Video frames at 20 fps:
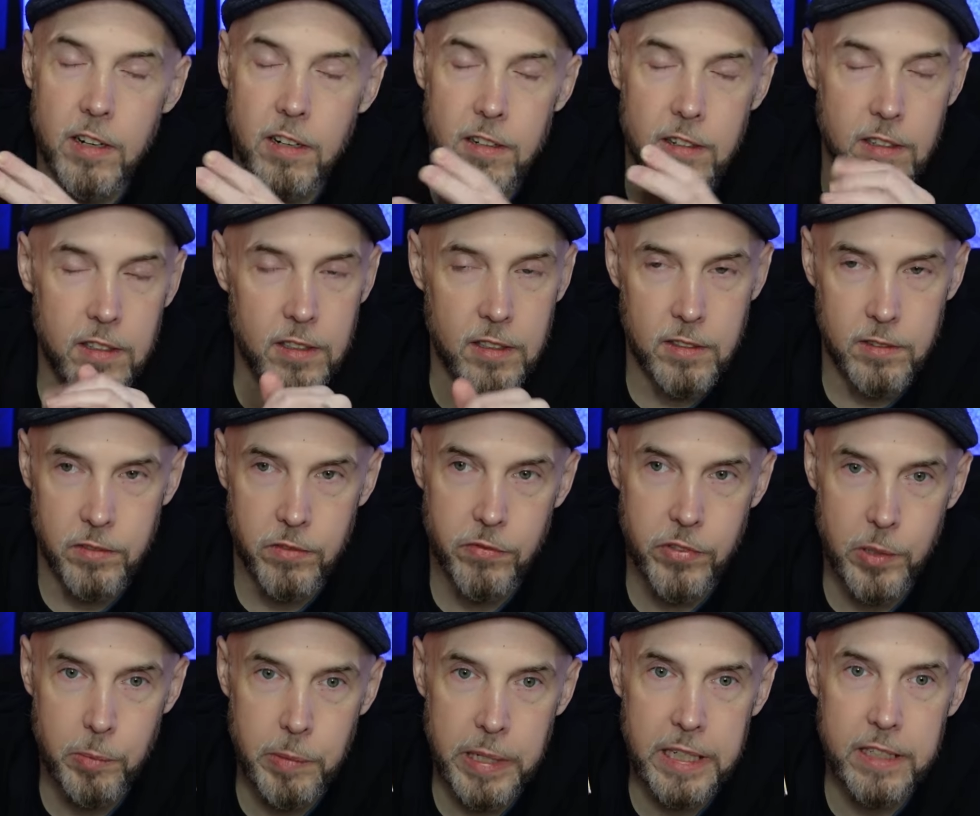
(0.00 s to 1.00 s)
are all
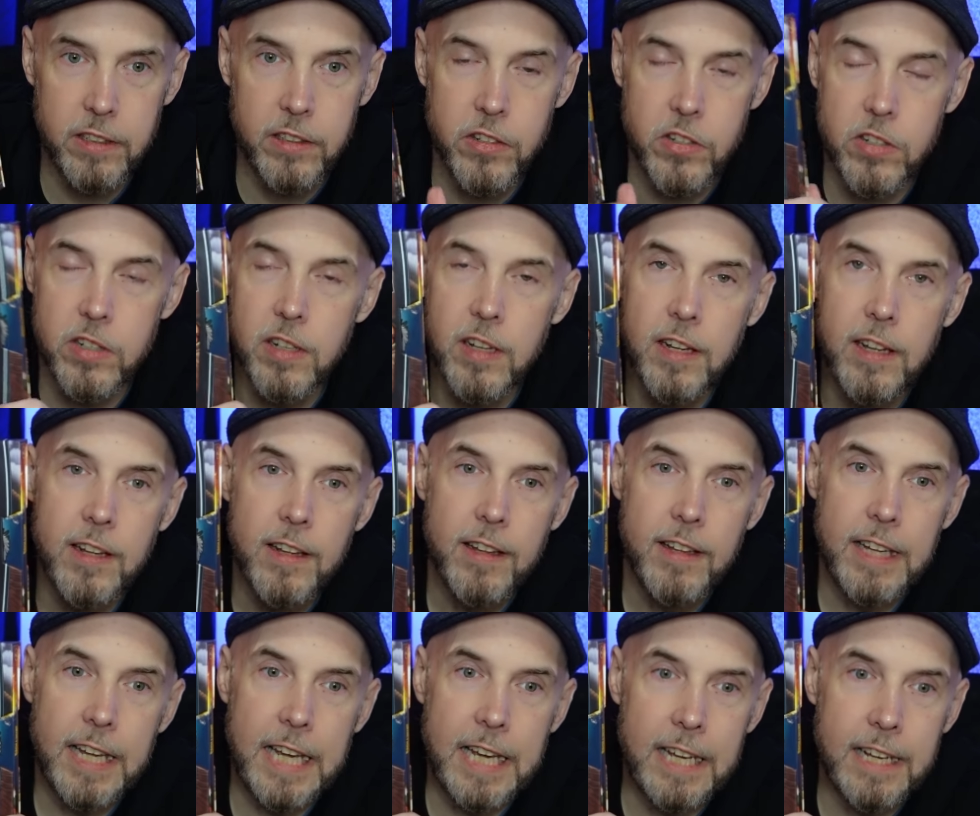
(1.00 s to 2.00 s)
filmmakers.
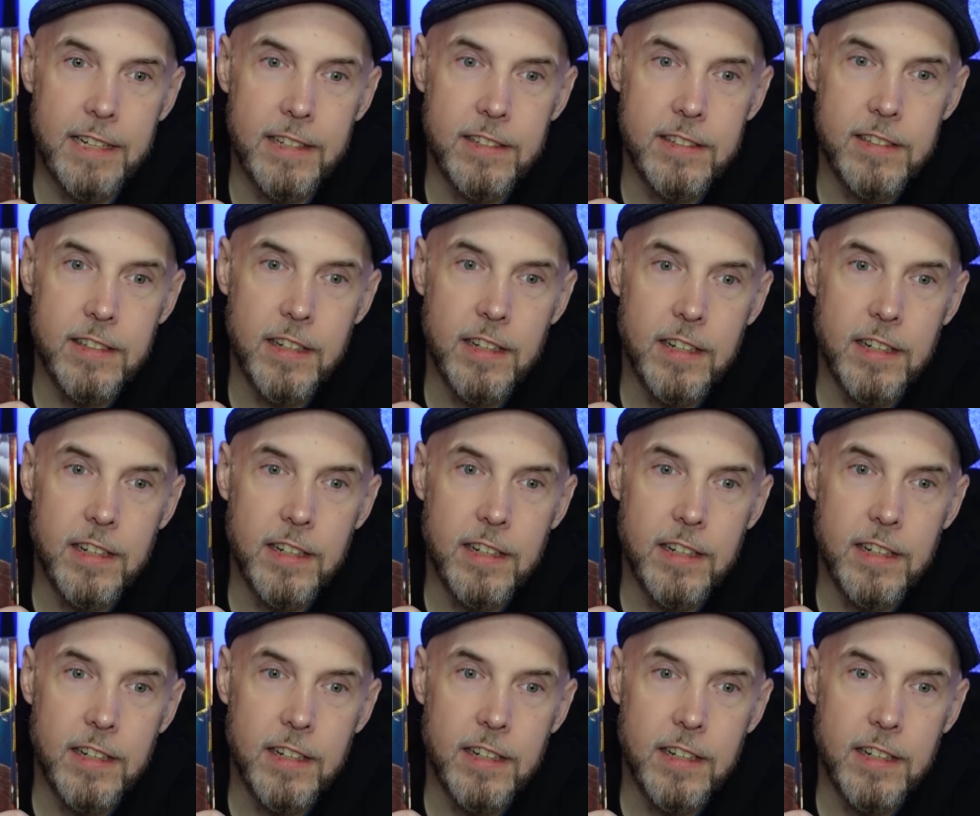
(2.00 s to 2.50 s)
And